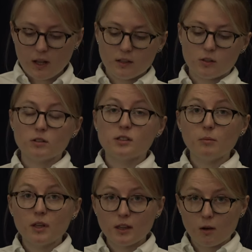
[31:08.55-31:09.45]
So
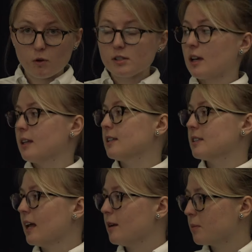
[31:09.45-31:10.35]
something that was kind of
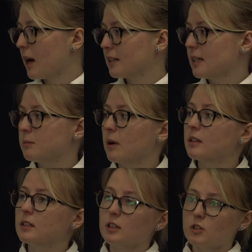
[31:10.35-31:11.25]
standard practice
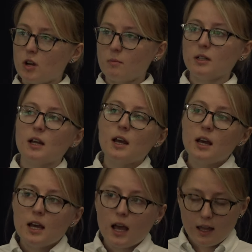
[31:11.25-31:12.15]
but in the German
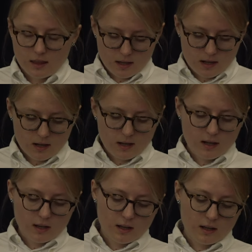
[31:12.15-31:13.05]
and the
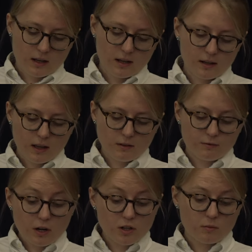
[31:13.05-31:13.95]

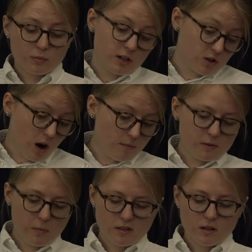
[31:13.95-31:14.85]
French and the British
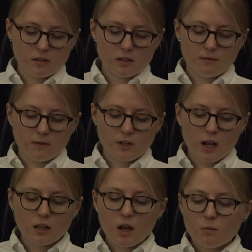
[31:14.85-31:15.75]
armies by
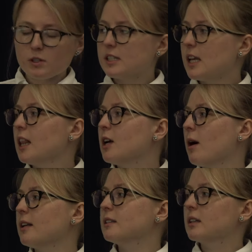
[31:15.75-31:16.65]
1915 was still
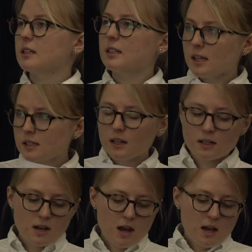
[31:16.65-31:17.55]
quite contested
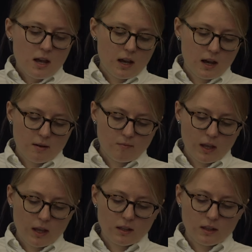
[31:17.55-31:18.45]
in
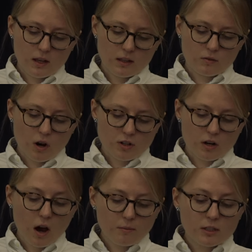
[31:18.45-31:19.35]
the Russian
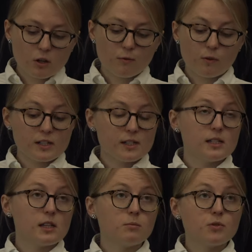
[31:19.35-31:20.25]
army. So for
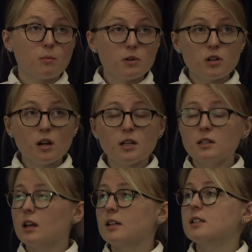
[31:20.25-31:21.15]
instance, in Przemysl
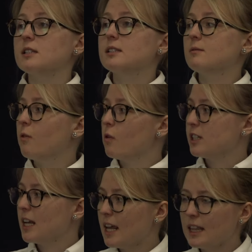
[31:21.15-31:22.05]
in
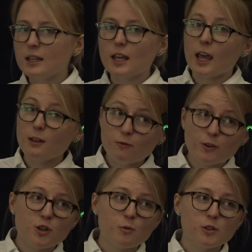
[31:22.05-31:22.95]
1914, the
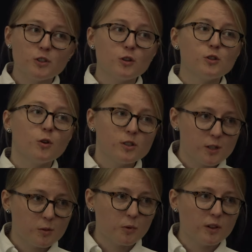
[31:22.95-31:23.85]
infantry was used not
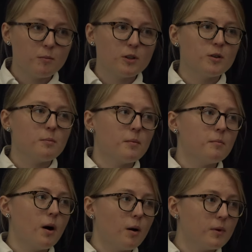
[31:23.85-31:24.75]
as a preliminary
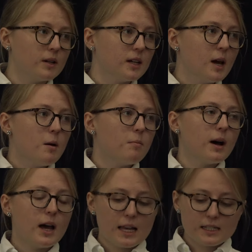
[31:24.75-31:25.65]
bombardment,
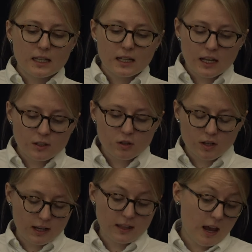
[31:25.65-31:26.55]
but as an
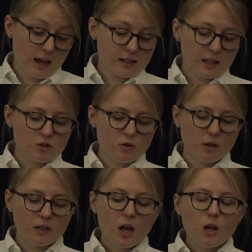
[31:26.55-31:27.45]

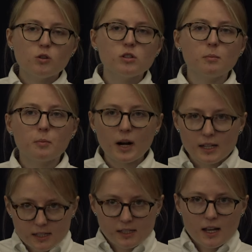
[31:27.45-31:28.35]
instrument to
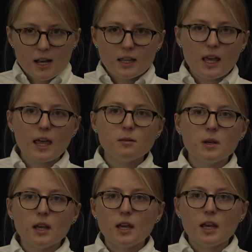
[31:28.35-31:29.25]
suppress the
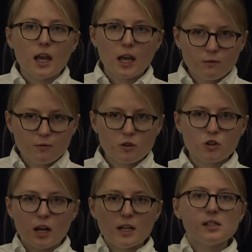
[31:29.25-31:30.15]
enemy
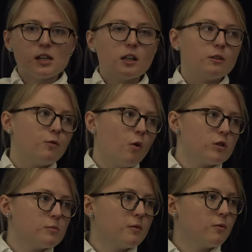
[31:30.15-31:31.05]
infantry inside the
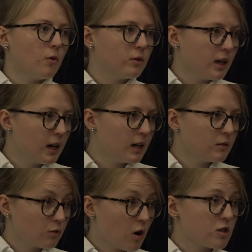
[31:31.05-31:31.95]
forts before the
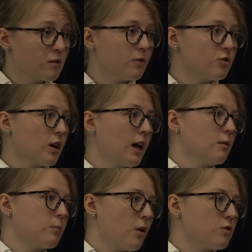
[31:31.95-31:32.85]
Russian infantry can
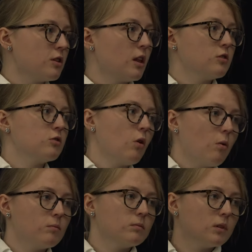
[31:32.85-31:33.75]
approach and then
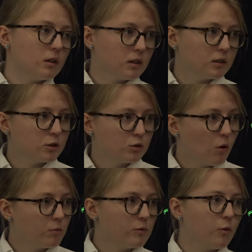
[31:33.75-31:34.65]
storm
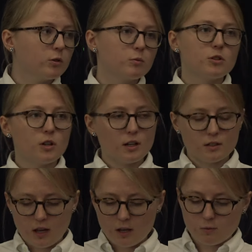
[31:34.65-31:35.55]
the forts, which
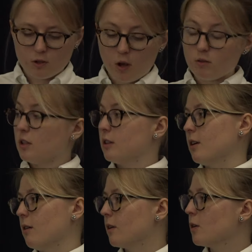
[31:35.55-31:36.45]
as we know, didn't
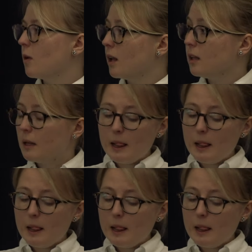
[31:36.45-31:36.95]
go very well.